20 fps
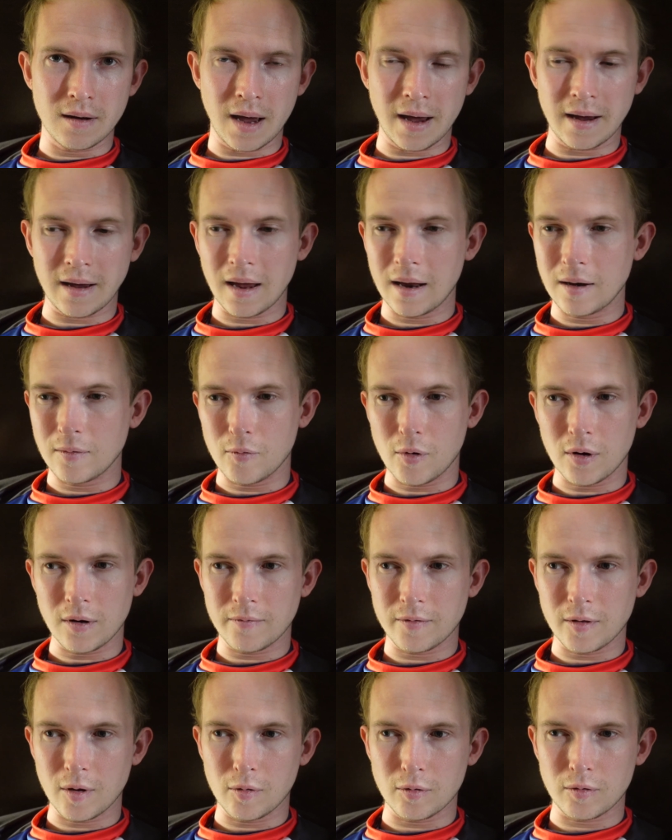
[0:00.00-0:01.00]
Again, one
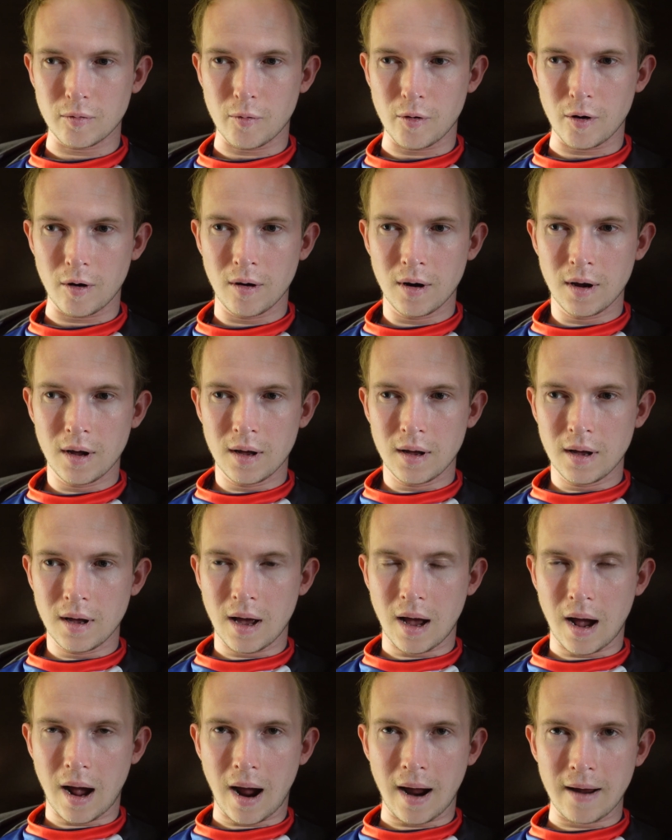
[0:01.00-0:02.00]
of those where
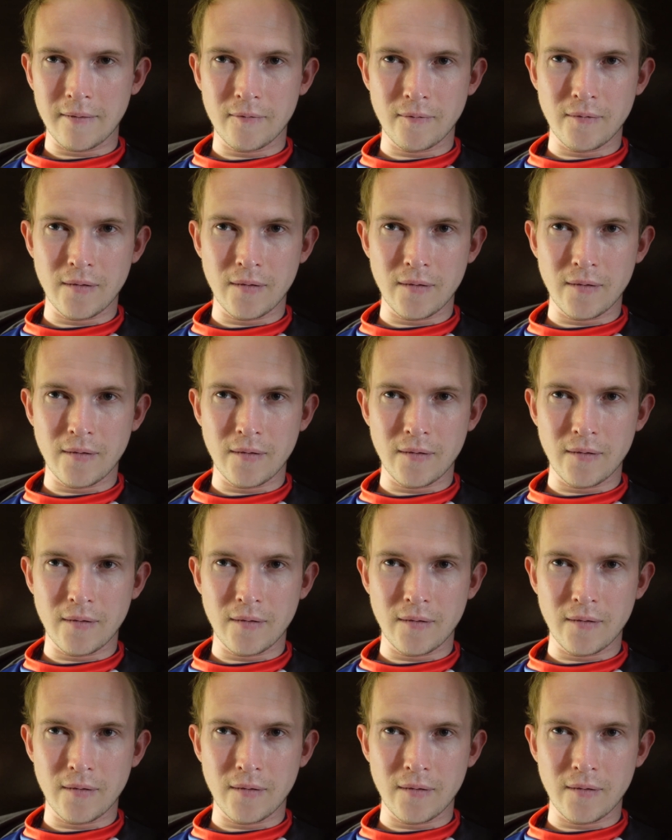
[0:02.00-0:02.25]
I